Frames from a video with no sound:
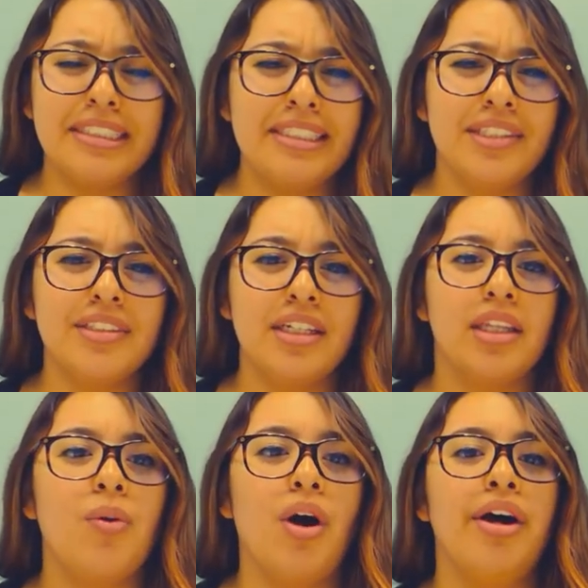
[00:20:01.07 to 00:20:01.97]
details that
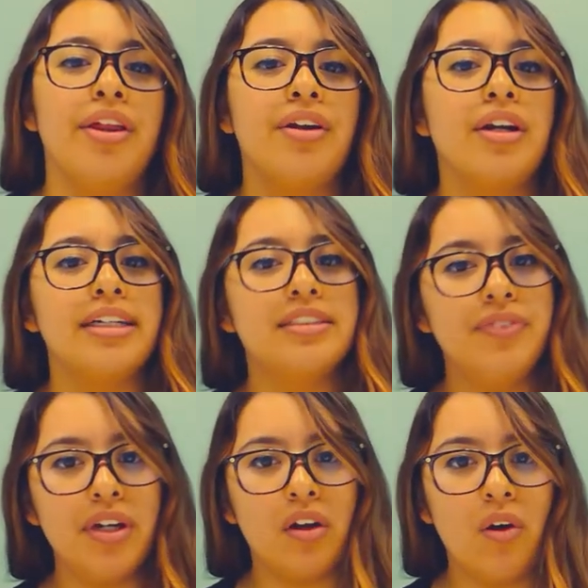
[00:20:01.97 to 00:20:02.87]
they want in their next
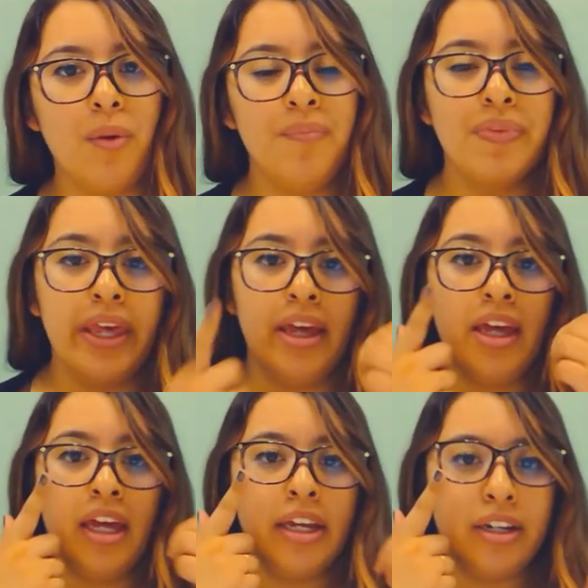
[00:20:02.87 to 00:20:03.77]
vehicle,
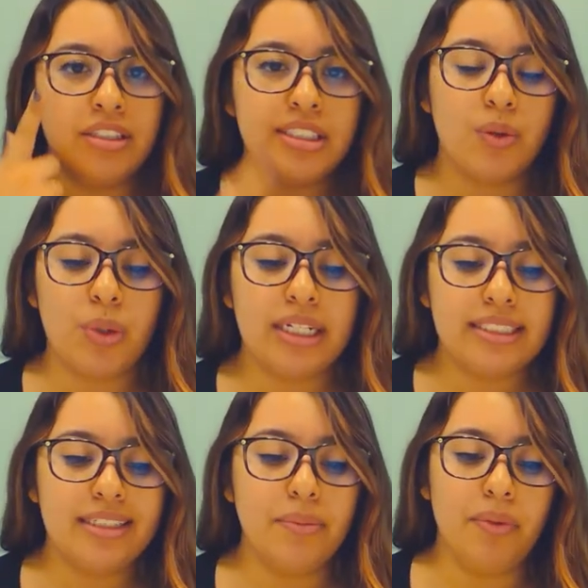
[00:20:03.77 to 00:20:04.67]
here's a
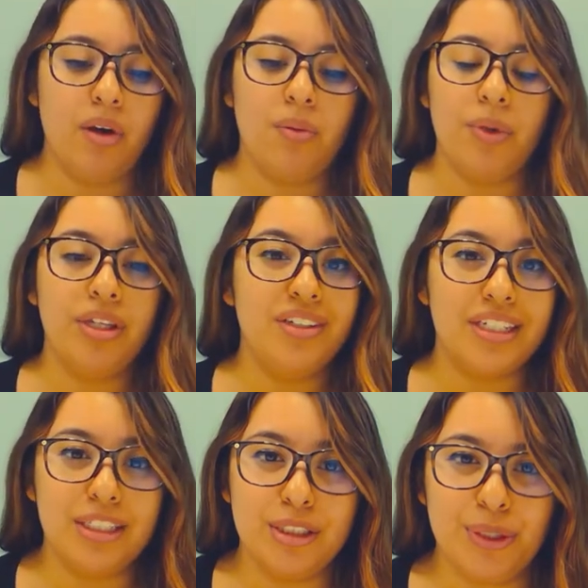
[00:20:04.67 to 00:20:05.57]
quick tip on what you
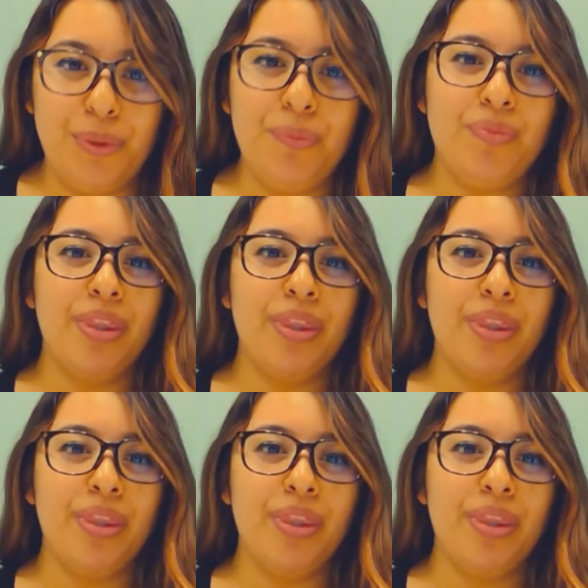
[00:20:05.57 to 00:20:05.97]
can do.